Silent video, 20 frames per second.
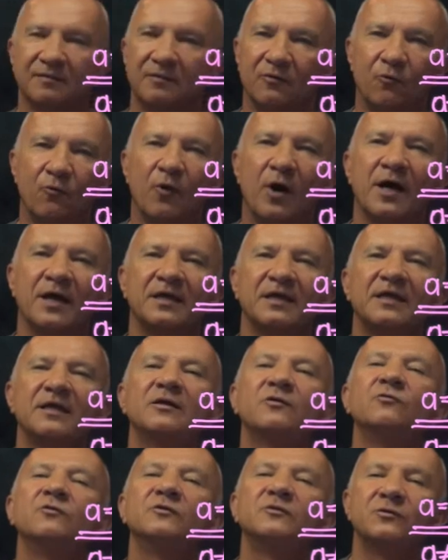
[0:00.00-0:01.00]
y
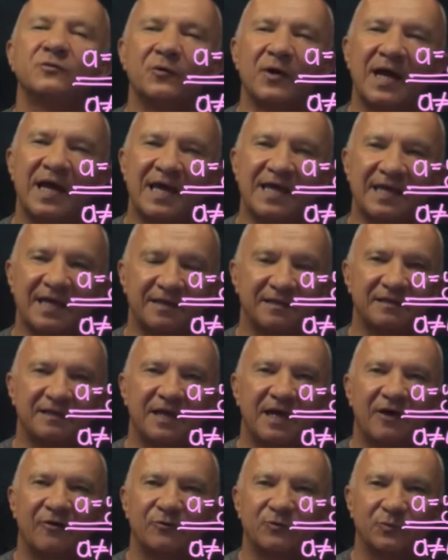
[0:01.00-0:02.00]
equal to a at
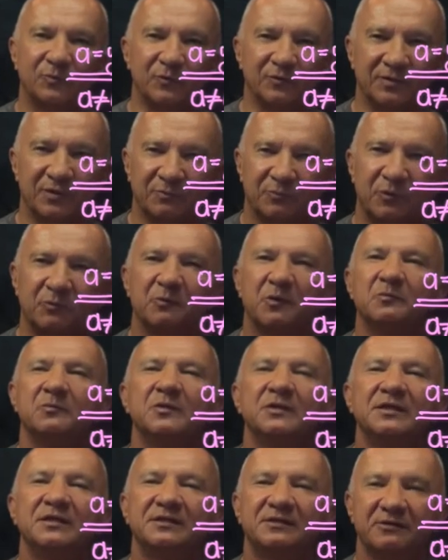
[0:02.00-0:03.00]
the output, the
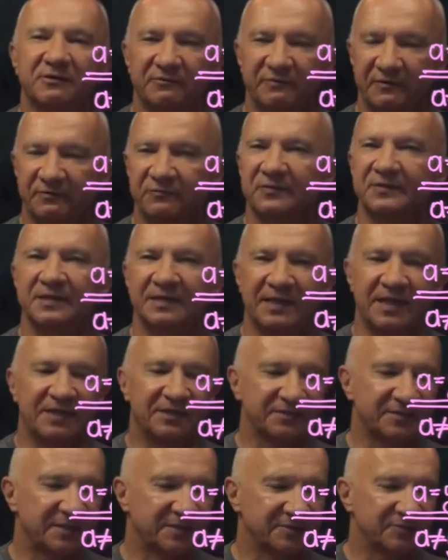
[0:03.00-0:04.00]
probability of everything
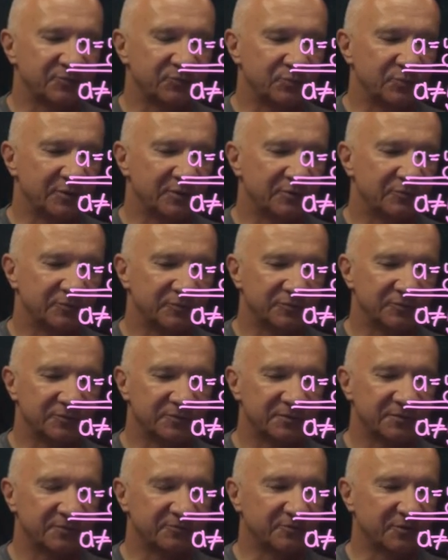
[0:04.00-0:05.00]
else has to be equal to
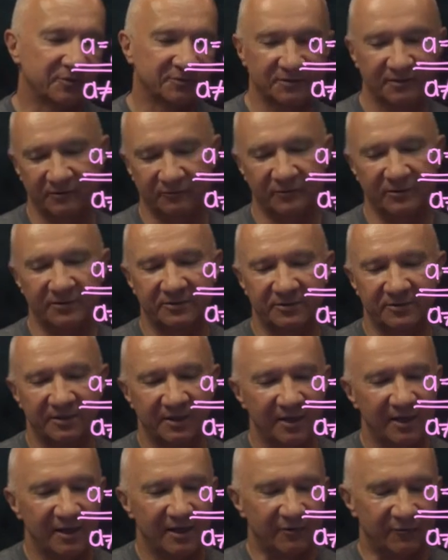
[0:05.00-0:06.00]
0, so which
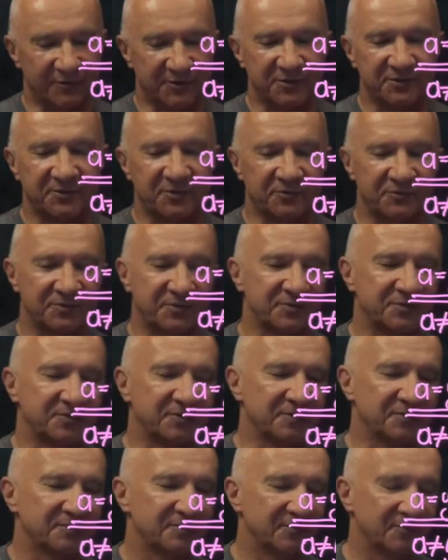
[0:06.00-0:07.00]
is
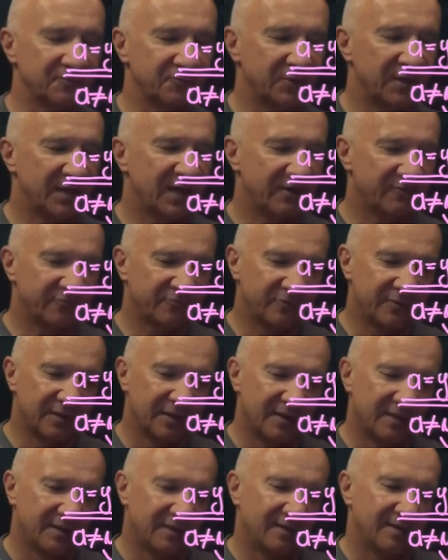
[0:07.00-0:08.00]
consistent. So we have
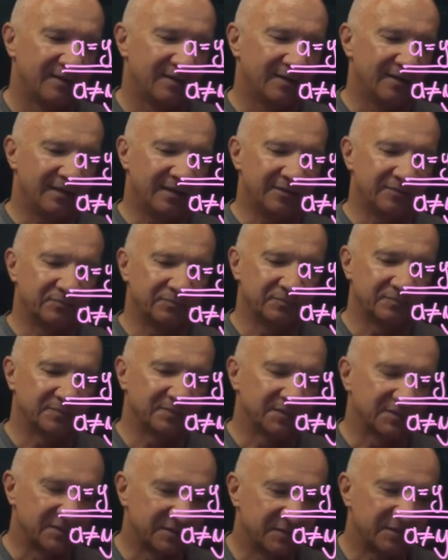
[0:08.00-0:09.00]

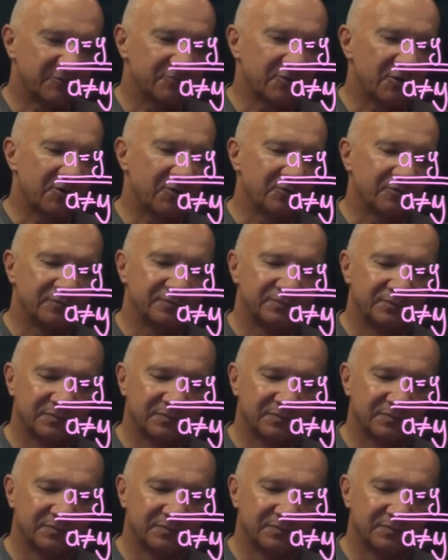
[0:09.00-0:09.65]
0